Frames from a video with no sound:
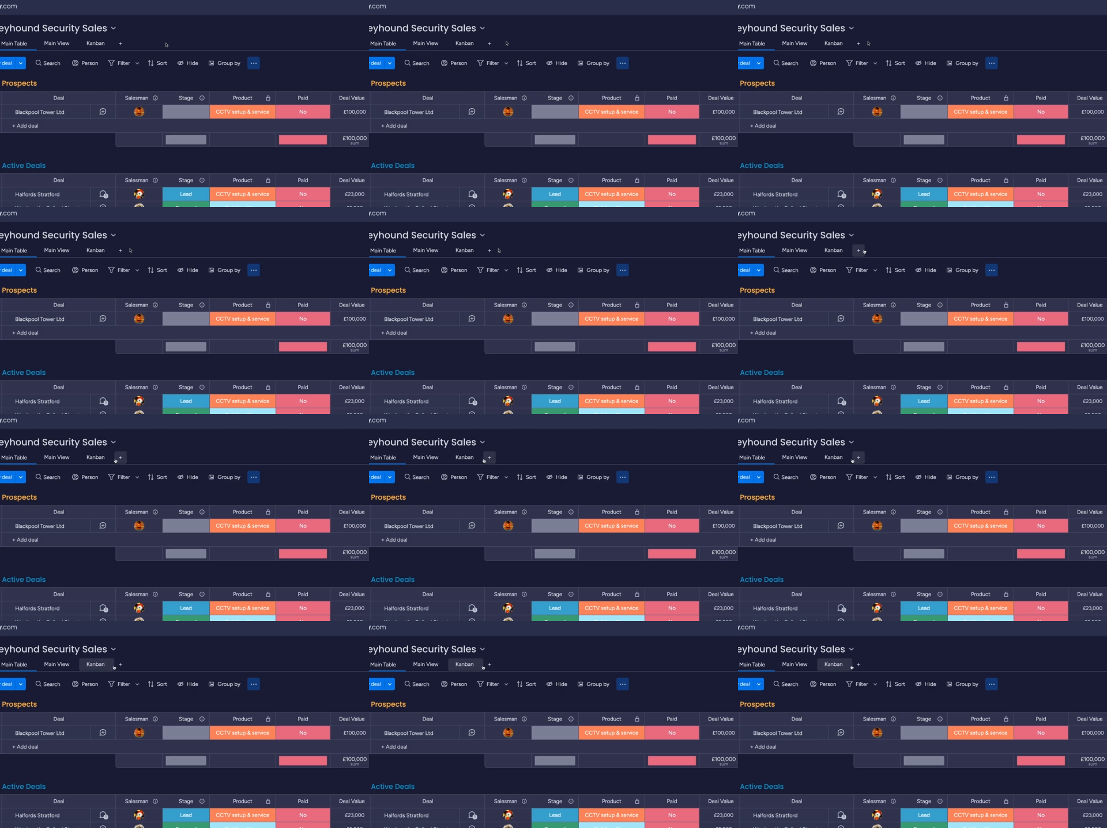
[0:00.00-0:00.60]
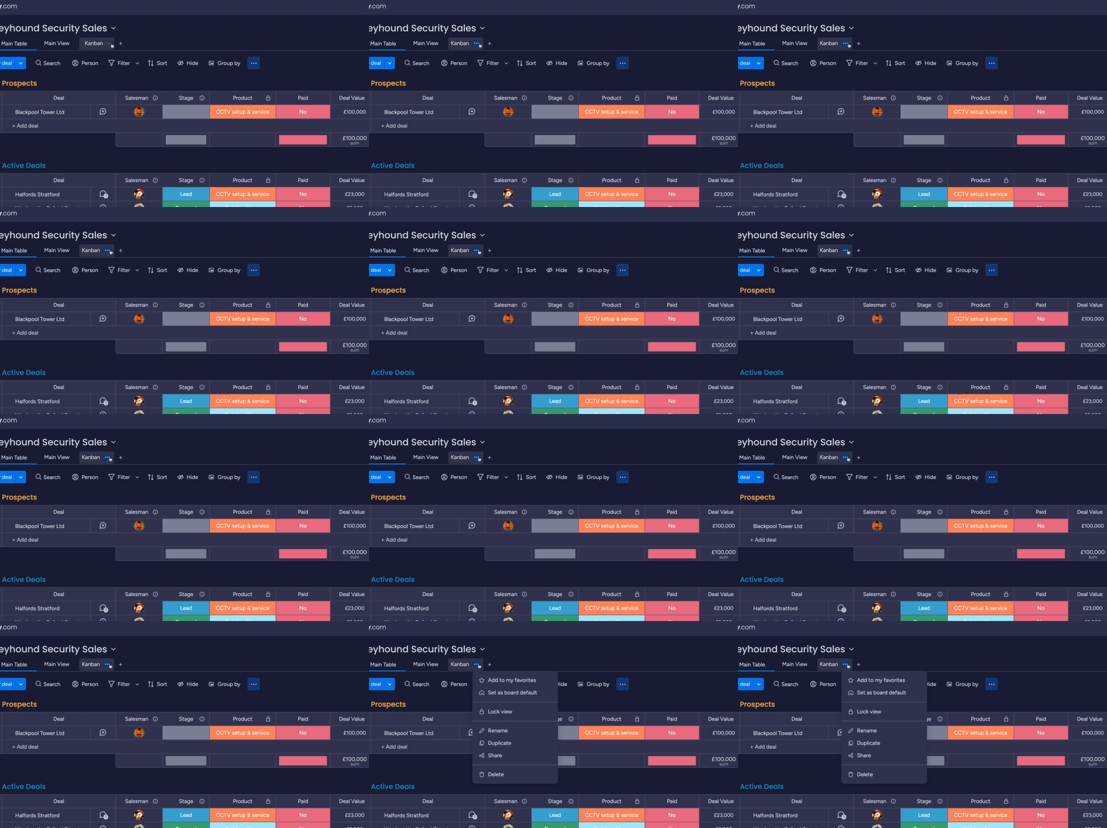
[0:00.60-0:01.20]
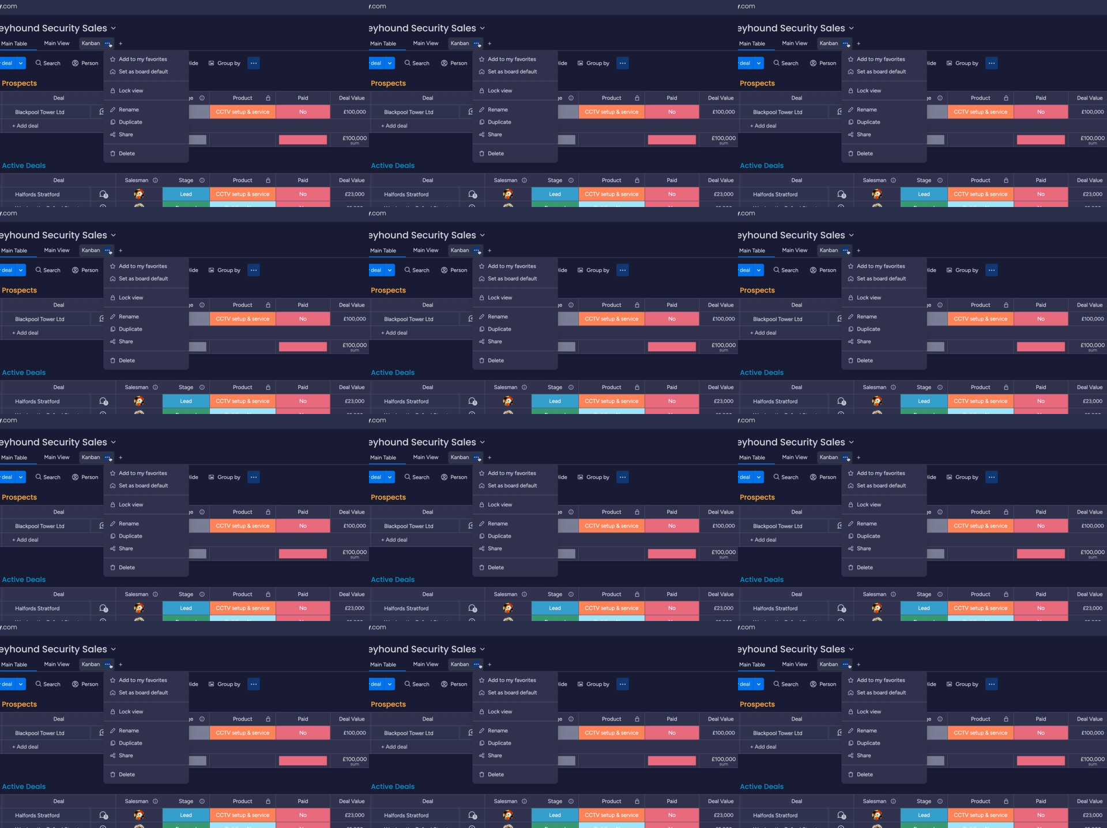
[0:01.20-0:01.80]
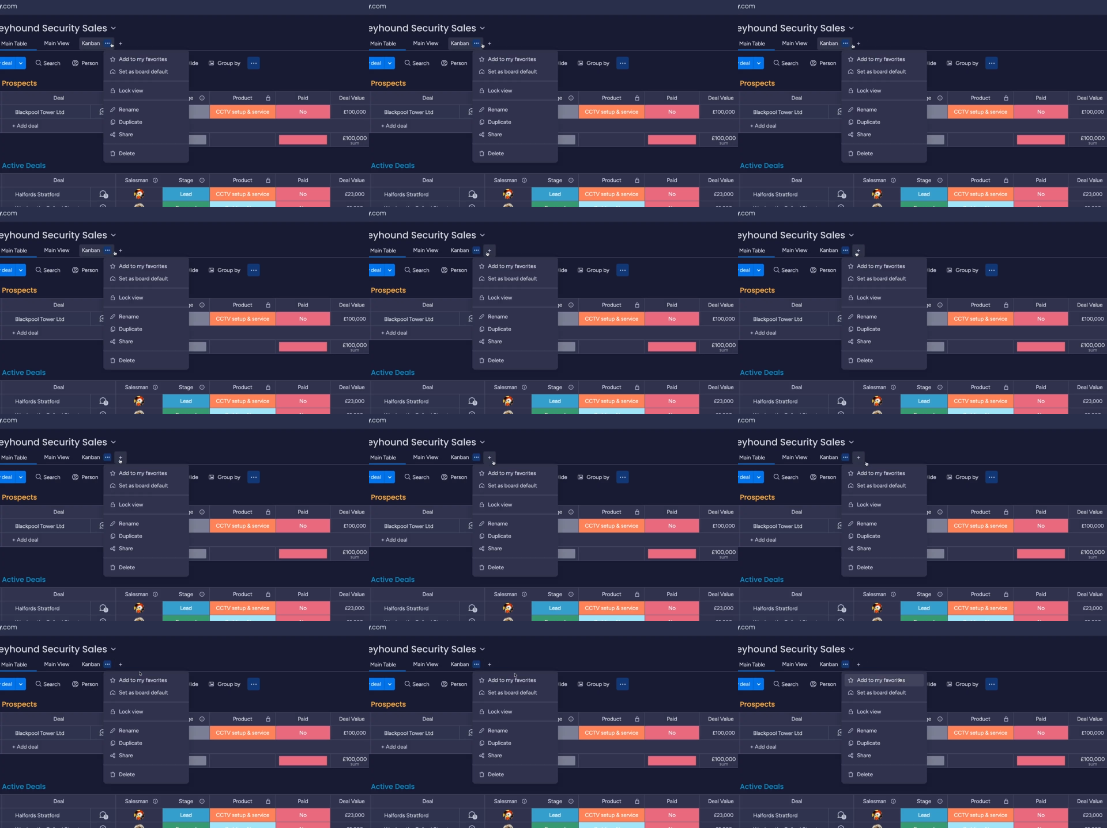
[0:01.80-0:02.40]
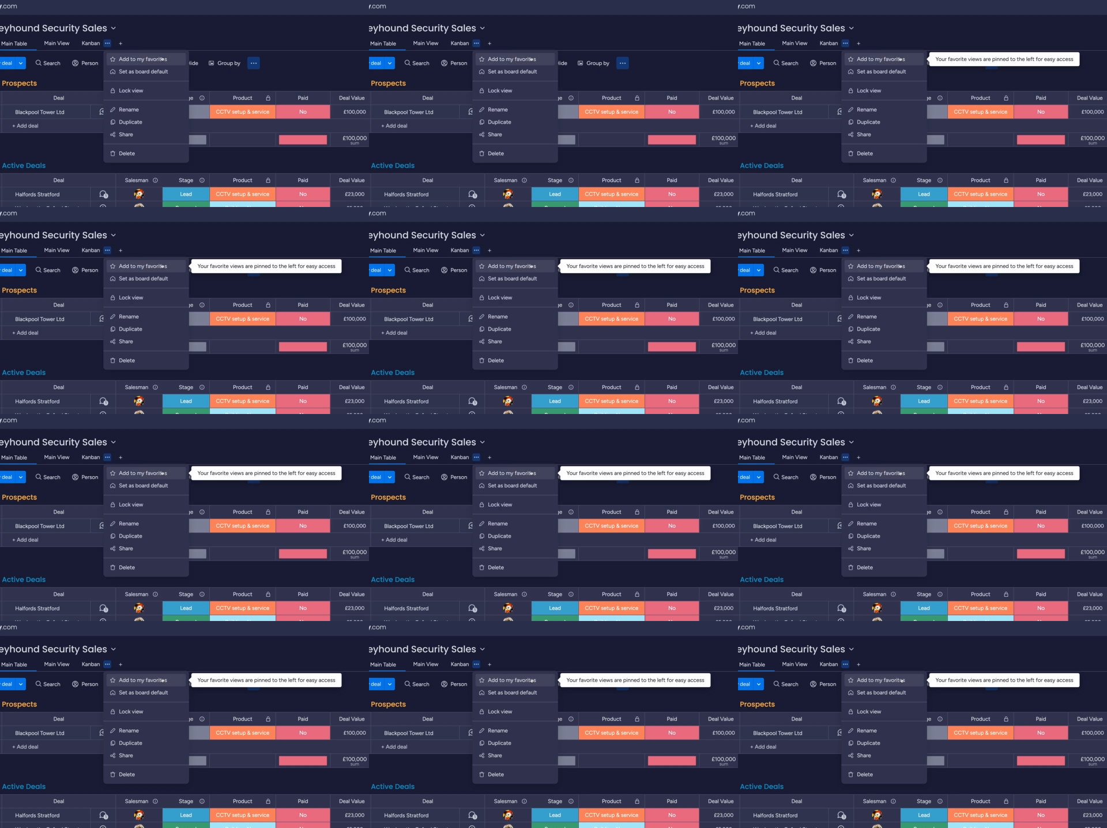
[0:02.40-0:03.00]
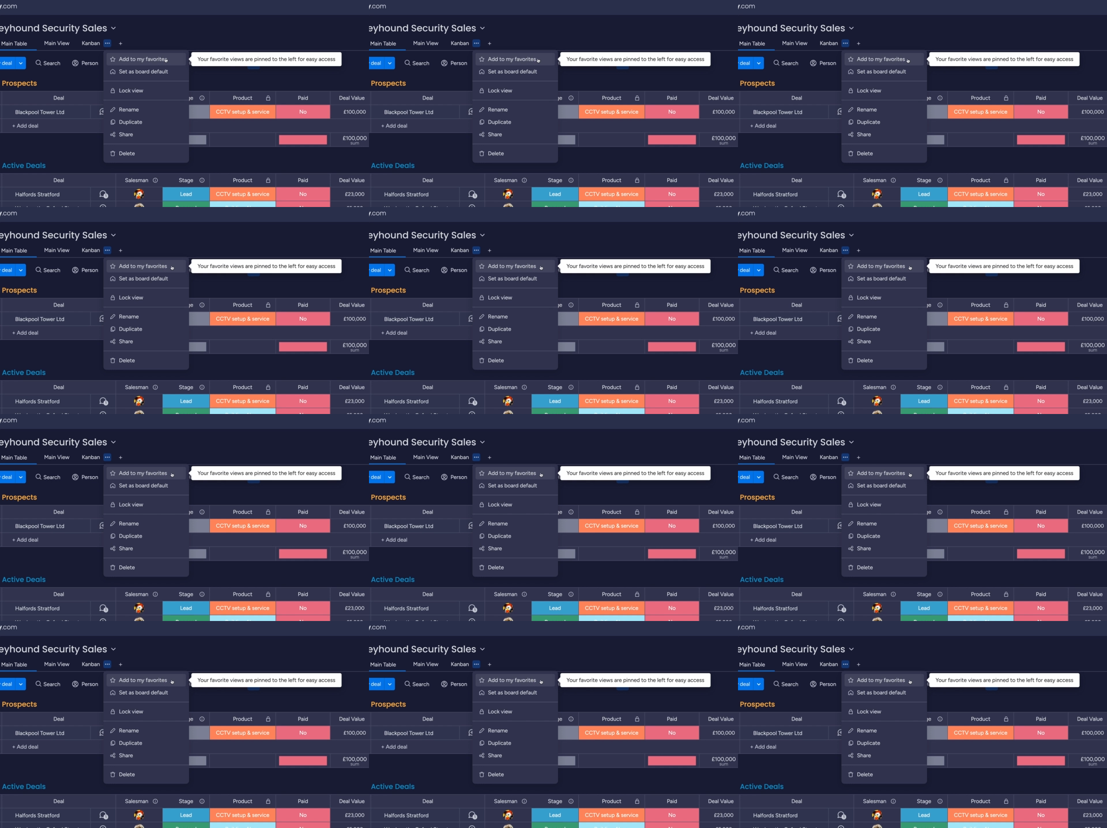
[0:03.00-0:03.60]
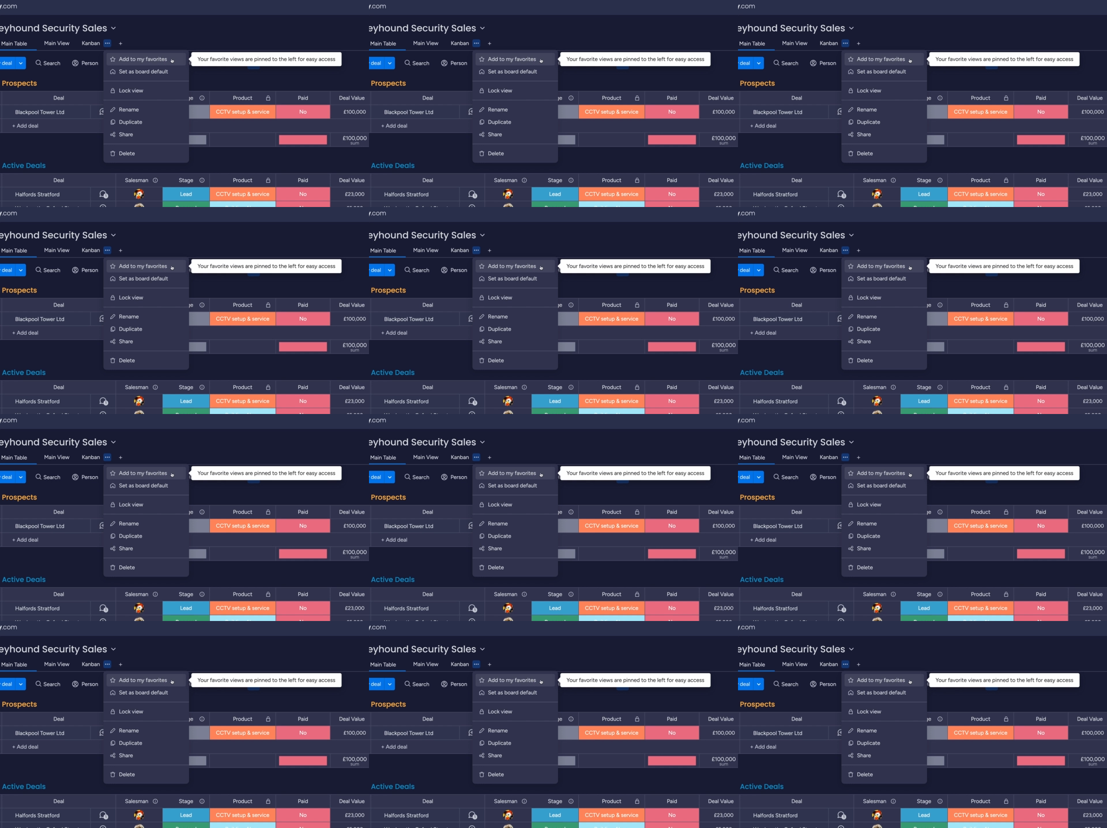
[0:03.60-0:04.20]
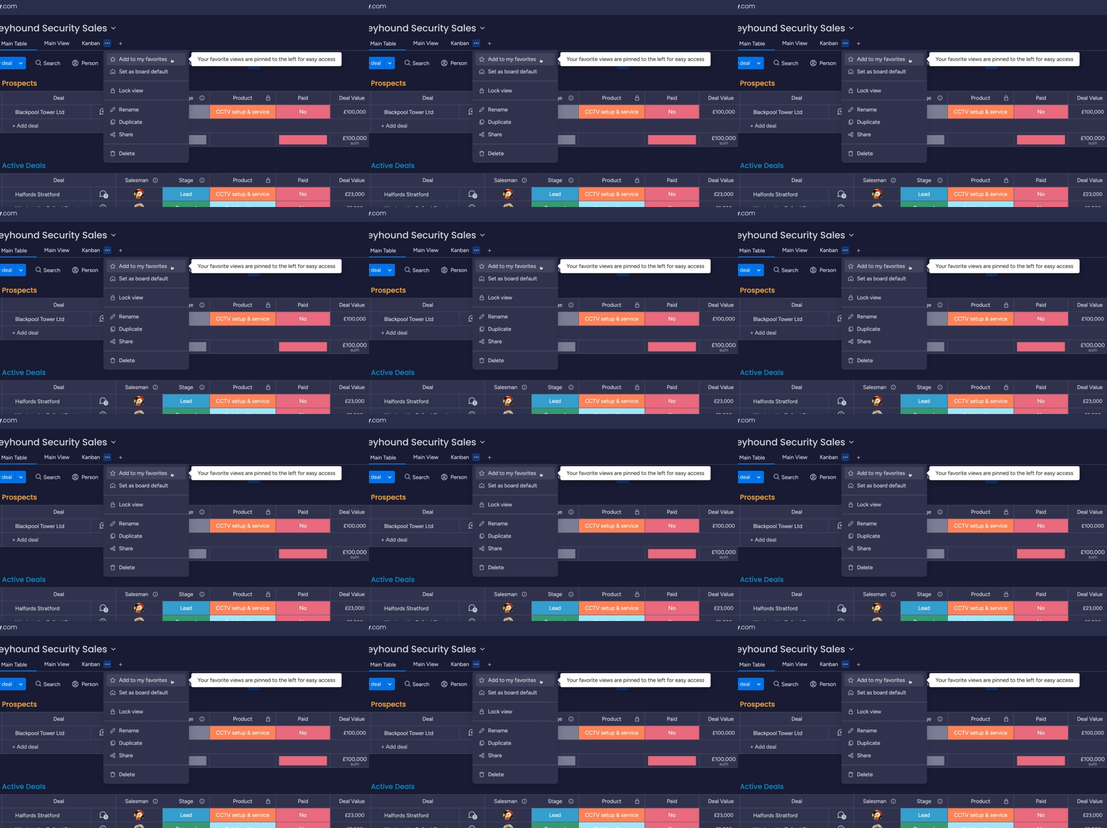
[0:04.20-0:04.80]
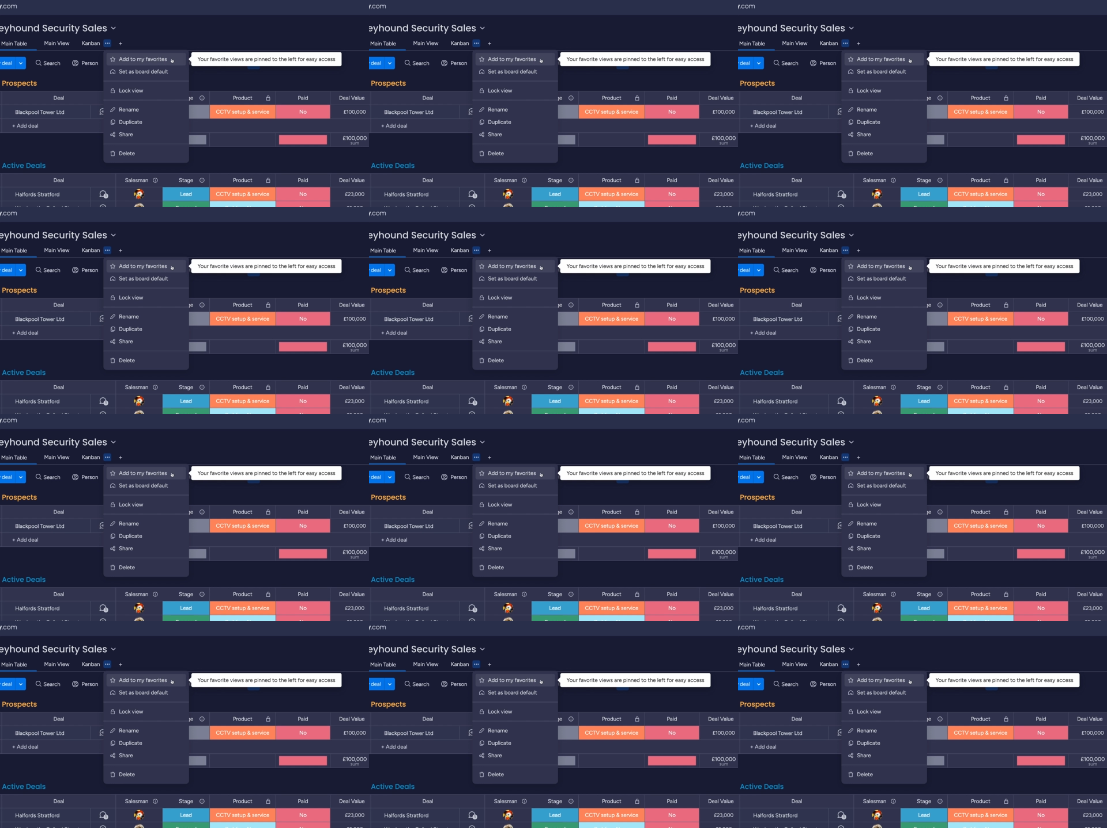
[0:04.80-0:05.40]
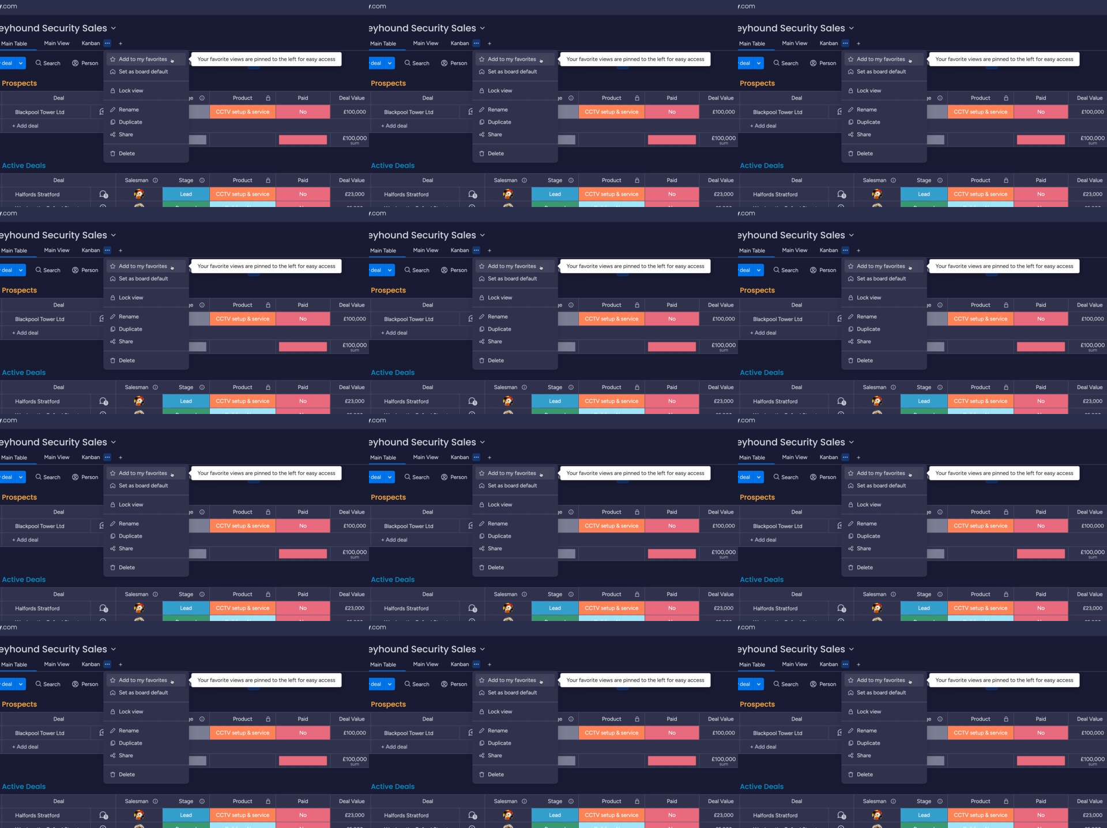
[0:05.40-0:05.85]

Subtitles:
Nobody's mouth can be seen.